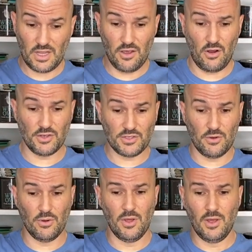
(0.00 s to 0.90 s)
And
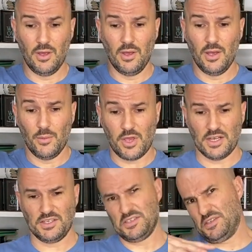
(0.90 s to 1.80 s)
also,
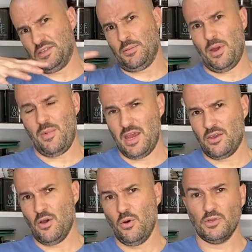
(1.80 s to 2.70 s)
because this isn't my
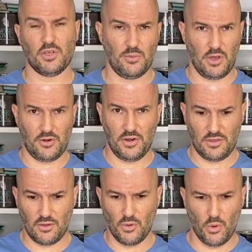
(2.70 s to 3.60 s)
main coat, it's gonna be
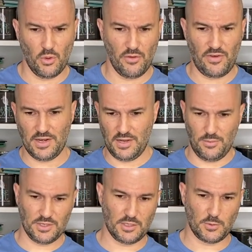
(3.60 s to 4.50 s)
underneath the gold. If I
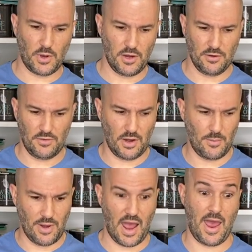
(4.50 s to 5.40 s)
did miss a spot here or there,
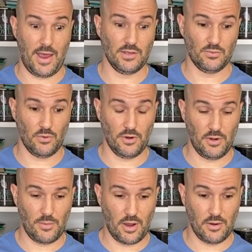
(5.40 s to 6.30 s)
I'm not as
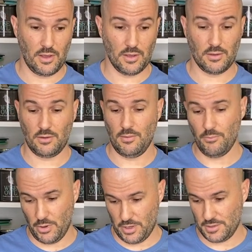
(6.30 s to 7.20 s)
worried about it.
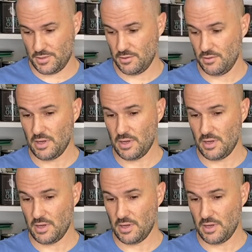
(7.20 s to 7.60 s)
But